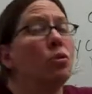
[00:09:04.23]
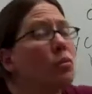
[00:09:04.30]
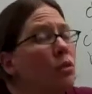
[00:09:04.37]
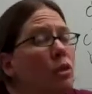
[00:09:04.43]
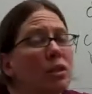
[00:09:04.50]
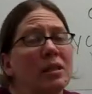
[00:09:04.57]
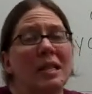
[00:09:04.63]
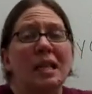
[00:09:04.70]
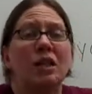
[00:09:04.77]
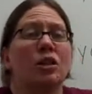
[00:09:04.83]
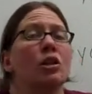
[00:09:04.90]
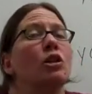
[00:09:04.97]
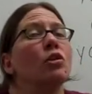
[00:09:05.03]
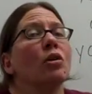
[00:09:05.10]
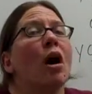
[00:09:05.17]
You just think
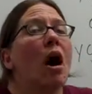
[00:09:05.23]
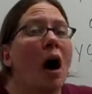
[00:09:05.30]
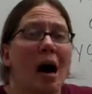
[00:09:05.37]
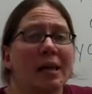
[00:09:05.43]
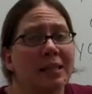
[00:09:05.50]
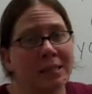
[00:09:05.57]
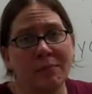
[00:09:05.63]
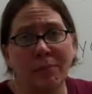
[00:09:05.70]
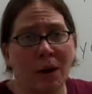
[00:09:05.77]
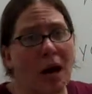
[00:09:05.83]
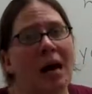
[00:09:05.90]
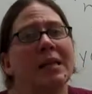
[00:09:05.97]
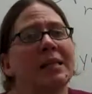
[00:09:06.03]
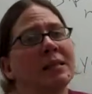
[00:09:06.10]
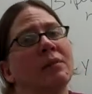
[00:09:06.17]
that you're awesome
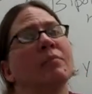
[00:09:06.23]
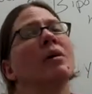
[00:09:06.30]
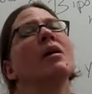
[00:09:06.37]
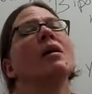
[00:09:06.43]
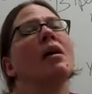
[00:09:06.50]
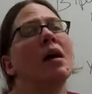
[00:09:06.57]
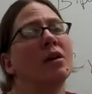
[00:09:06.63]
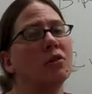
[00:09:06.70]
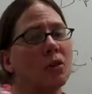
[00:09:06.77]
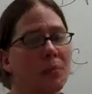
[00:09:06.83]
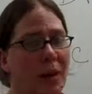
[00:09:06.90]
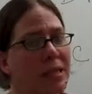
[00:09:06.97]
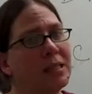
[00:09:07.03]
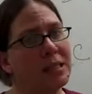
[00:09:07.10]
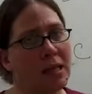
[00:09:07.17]
possum, and you're
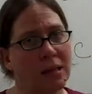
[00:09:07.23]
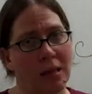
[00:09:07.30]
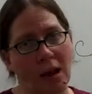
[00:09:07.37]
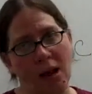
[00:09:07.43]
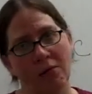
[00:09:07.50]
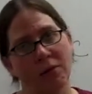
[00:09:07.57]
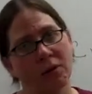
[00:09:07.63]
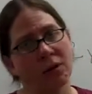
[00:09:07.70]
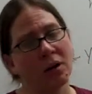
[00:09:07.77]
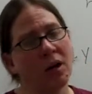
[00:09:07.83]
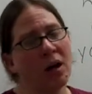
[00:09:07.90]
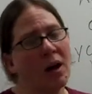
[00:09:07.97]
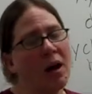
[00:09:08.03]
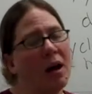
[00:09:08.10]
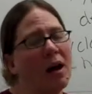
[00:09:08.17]
the best thing that ever
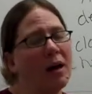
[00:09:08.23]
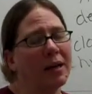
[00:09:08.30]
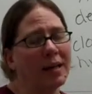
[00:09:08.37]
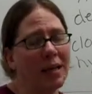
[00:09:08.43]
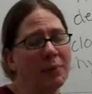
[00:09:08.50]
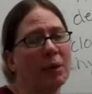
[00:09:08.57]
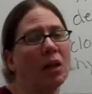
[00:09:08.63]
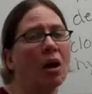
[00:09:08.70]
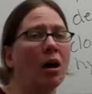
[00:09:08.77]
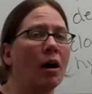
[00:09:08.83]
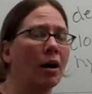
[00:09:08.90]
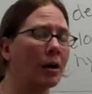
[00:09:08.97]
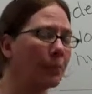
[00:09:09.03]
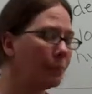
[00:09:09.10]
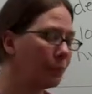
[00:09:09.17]
came
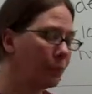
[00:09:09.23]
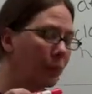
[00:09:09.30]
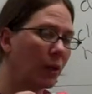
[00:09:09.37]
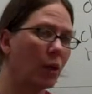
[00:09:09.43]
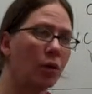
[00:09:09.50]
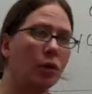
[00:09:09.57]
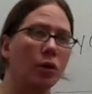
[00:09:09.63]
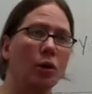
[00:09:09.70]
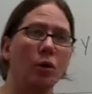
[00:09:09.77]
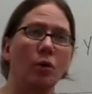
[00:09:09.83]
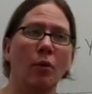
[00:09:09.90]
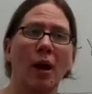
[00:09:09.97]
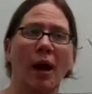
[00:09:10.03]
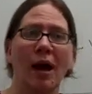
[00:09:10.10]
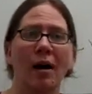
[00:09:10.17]
along.
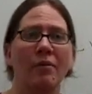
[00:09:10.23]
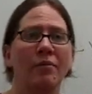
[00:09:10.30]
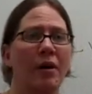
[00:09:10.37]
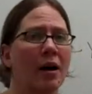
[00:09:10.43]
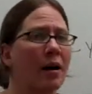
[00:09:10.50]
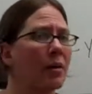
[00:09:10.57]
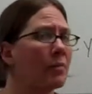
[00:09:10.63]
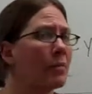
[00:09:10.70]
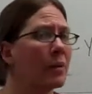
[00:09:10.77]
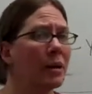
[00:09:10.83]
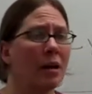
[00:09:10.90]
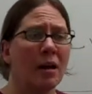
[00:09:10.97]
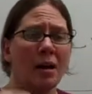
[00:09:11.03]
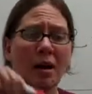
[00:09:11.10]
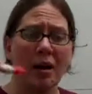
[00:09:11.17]
You have,
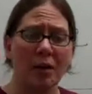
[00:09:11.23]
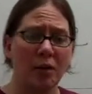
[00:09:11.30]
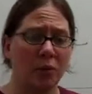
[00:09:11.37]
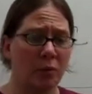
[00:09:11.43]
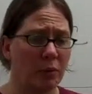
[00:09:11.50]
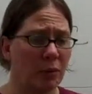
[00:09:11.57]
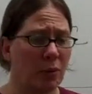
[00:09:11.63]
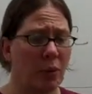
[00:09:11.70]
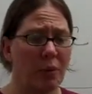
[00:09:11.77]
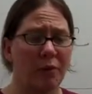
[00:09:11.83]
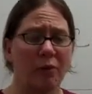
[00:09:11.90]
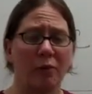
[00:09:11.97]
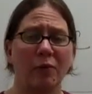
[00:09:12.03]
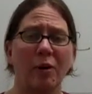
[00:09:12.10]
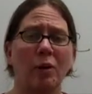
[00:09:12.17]
you
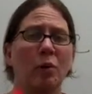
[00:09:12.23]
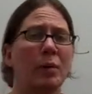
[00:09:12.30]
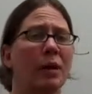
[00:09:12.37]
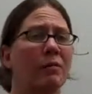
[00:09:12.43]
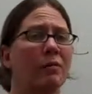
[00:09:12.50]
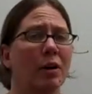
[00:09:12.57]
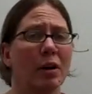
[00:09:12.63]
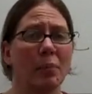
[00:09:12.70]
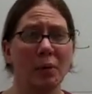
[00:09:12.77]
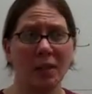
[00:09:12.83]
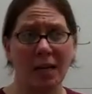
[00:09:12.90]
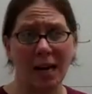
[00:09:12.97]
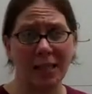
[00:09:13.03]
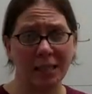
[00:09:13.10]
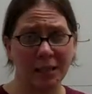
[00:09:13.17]
become very
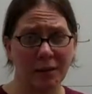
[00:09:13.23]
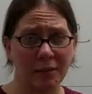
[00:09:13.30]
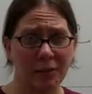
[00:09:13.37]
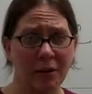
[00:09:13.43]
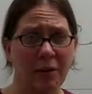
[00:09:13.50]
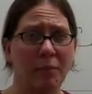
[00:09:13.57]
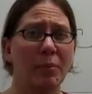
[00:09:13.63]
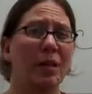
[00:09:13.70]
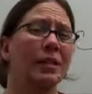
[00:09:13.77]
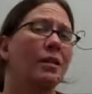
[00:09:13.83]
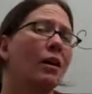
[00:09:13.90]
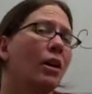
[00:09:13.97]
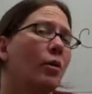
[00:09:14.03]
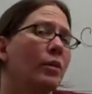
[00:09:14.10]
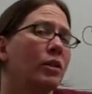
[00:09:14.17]
productive, but it's
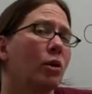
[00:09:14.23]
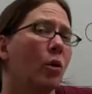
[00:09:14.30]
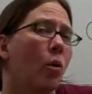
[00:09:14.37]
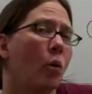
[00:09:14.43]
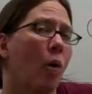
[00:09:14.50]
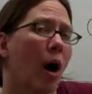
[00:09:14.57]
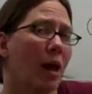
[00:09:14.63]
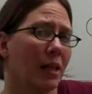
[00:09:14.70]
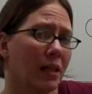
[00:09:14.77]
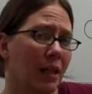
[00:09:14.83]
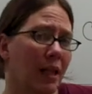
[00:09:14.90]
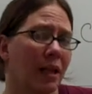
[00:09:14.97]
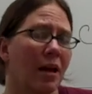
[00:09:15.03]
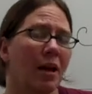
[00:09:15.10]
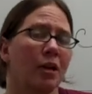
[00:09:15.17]
not always
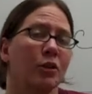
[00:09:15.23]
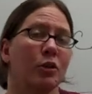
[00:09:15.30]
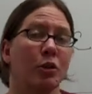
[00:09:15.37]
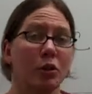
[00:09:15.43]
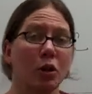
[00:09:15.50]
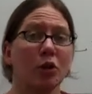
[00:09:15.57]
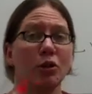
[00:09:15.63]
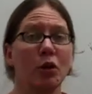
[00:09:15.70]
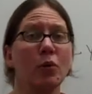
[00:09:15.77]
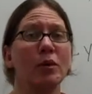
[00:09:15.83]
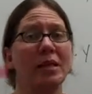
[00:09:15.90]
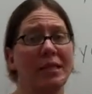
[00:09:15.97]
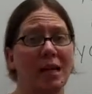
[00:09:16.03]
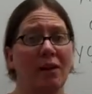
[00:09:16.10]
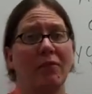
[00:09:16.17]
quality. So you start
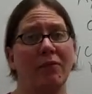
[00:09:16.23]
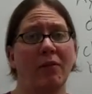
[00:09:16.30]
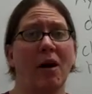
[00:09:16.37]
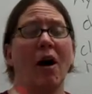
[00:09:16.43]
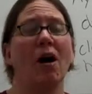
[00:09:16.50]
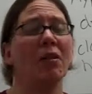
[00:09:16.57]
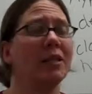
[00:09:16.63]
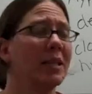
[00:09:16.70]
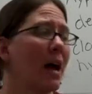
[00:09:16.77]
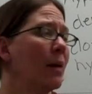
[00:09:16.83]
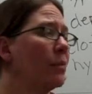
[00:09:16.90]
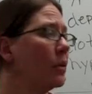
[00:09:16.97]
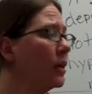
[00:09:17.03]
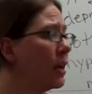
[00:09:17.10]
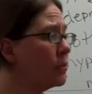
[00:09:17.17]
doing stuff all the
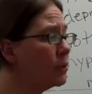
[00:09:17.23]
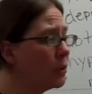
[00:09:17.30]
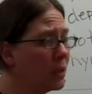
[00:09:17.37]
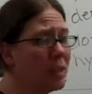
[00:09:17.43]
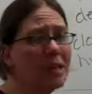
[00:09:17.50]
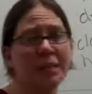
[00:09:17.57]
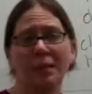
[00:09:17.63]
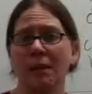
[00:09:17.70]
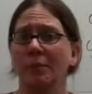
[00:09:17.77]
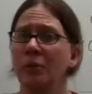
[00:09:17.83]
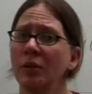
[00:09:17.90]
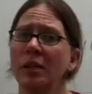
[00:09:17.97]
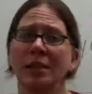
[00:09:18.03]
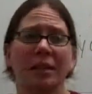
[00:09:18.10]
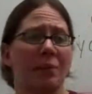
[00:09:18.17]
time. You're like, I'm doing this, and I'm
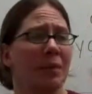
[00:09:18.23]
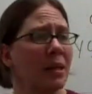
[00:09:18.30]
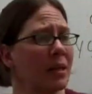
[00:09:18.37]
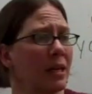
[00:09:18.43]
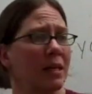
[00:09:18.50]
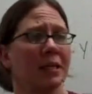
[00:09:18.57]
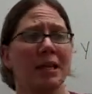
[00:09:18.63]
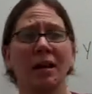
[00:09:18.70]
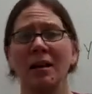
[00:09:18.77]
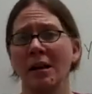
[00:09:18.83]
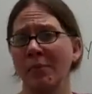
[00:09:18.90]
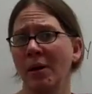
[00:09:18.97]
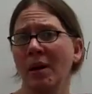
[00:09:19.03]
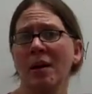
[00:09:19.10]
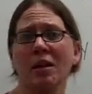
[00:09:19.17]
doing this, and I'm getting things done,
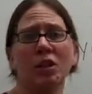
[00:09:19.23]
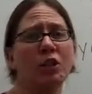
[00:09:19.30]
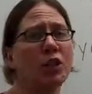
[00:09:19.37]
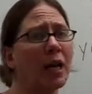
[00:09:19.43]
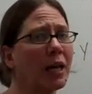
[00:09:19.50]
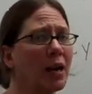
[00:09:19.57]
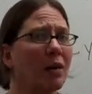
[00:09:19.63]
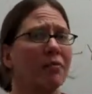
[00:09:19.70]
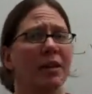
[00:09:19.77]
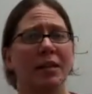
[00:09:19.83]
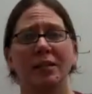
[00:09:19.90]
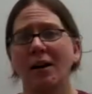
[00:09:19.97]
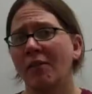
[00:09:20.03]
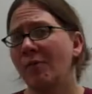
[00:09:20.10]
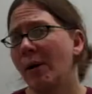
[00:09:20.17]
and I'm checking off
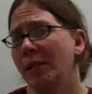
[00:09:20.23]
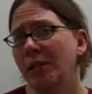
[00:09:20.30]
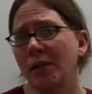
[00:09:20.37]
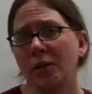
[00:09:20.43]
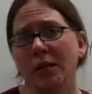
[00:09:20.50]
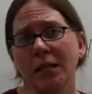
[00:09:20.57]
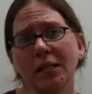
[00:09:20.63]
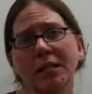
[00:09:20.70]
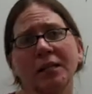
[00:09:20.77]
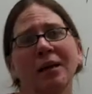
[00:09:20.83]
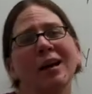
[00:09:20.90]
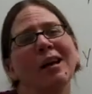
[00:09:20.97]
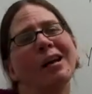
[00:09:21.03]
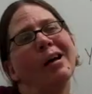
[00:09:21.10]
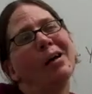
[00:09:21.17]
things off my to-do list,
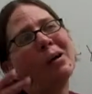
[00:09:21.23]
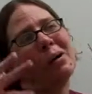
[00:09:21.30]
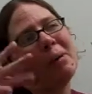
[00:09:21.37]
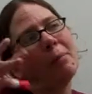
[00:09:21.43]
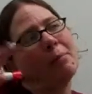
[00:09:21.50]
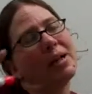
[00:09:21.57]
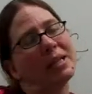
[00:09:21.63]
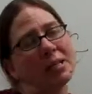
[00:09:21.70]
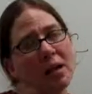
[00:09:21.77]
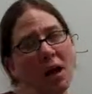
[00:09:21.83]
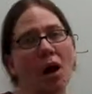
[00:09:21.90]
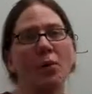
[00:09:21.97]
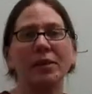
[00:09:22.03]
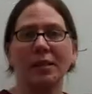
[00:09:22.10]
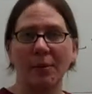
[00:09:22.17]
but it's
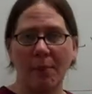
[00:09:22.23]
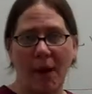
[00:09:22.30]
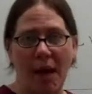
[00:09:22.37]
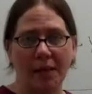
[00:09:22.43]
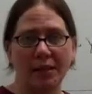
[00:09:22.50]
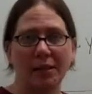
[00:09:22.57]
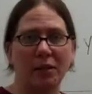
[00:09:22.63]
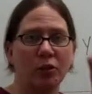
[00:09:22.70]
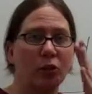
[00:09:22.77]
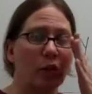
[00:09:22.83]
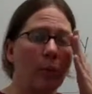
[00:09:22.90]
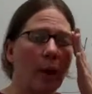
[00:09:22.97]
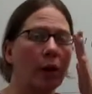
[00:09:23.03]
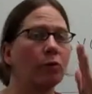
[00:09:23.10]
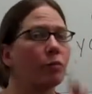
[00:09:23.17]
not always the best. So
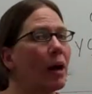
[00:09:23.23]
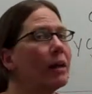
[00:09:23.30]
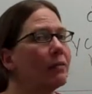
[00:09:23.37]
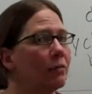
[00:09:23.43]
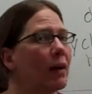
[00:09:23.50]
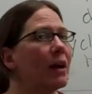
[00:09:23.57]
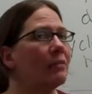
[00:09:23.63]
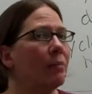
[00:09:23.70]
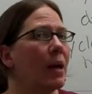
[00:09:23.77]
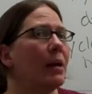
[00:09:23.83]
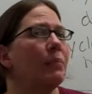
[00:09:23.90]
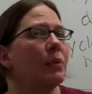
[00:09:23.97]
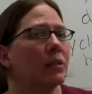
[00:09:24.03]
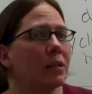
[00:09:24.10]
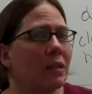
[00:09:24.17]
you might write 5
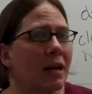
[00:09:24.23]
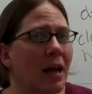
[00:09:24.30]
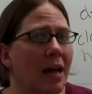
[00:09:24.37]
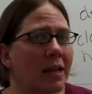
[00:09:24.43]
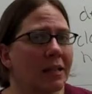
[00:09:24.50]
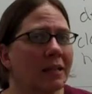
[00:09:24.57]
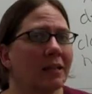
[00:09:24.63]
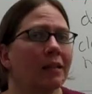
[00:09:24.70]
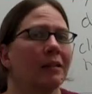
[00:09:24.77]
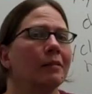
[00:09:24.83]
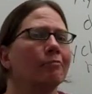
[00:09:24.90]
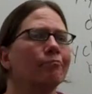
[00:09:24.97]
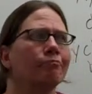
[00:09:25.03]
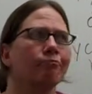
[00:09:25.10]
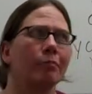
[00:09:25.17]
papers in a night,
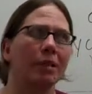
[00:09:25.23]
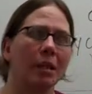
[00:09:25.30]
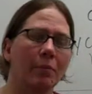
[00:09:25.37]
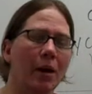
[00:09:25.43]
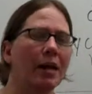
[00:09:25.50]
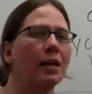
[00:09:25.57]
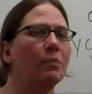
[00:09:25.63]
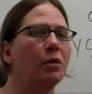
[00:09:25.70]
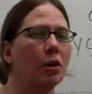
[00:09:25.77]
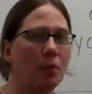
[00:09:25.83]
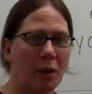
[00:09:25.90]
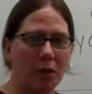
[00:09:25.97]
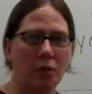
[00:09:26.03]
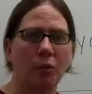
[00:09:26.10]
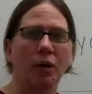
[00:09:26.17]
but they might not be your
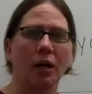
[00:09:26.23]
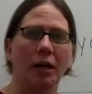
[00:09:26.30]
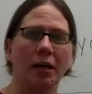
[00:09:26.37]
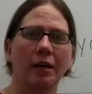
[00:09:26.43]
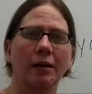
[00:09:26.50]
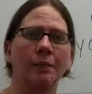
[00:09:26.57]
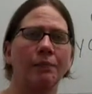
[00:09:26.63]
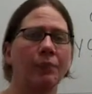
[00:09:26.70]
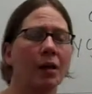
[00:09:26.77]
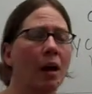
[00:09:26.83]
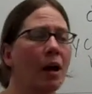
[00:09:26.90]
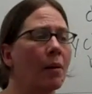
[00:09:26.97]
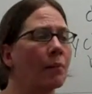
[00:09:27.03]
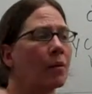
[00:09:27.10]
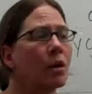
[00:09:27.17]
best work.
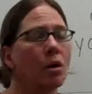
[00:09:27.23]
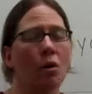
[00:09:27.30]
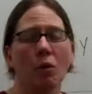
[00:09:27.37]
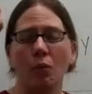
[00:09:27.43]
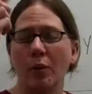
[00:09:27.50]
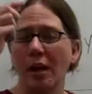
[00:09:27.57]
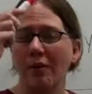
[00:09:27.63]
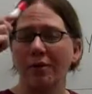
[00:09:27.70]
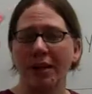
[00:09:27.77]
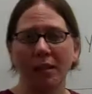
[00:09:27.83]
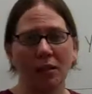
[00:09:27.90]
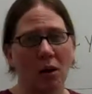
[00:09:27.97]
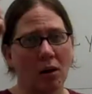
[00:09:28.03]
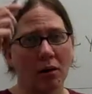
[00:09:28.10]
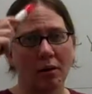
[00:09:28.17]
We have
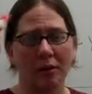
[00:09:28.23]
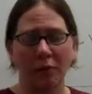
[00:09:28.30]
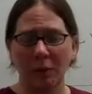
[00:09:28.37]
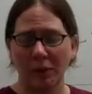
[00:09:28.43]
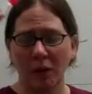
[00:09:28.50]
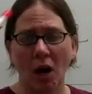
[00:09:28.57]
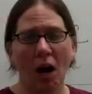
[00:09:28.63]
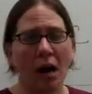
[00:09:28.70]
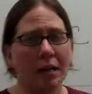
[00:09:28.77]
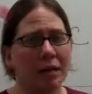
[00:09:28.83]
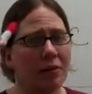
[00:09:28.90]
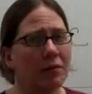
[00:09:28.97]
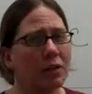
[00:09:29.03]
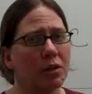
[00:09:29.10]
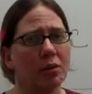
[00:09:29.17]

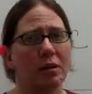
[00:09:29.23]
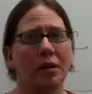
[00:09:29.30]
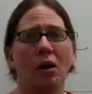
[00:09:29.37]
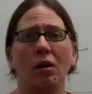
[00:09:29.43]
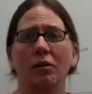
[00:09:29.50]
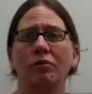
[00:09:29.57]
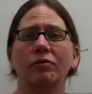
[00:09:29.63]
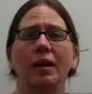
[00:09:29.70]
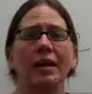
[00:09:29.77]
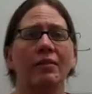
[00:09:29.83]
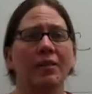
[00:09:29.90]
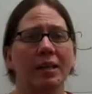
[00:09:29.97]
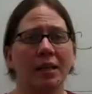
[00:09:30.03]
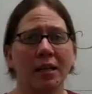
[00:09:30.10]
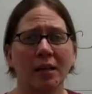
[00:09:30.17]
cognitive issues like called a flight
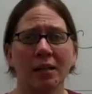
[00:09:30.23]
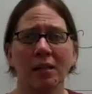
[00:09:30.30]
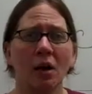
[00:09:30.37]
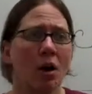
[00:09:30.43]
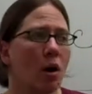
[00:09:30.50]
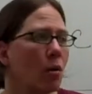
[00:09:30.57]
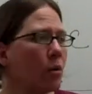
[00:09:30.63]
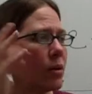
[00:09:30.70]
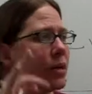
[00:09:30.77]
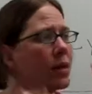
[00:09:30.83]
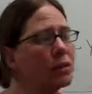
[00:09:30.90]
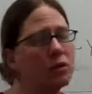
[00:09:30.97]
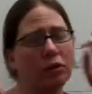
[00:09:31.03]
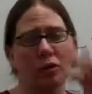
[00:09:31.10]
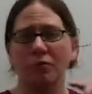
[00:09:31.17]
of ideas, where
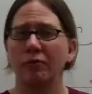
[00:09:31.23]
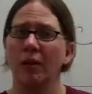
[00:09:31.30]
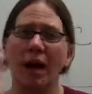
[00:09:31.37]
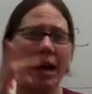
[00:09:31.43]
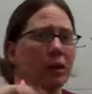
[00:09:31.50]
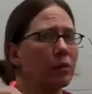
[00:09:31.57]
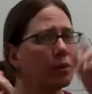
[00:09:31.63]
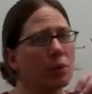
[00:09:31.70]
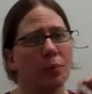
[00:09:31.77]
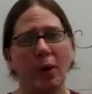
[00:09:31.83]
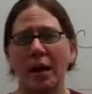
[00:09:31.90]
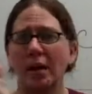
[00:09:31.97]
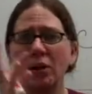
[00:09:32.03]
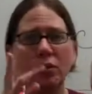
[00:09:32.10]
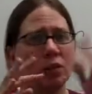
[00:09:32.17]
things are just flying through your
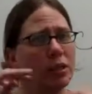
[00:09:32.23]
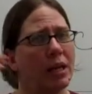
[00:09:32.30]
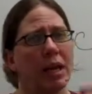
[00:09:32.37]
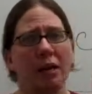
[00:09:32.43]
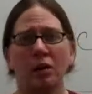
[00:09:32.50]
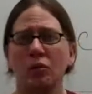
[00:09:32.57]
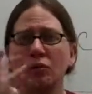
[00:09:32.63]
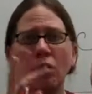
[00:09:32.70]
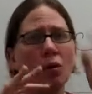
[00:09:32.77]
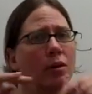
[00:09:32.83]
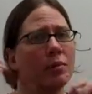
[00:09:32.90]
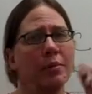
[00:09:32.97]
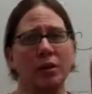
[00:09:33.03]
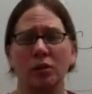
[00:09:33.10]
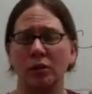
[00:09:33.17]
brain and you just can't control
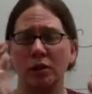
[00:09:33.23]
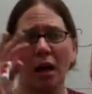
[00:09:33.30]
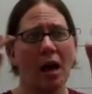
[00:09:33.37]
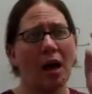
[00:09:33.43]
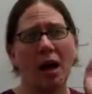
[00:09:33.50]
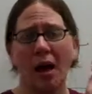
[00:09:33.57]
them, and you're just,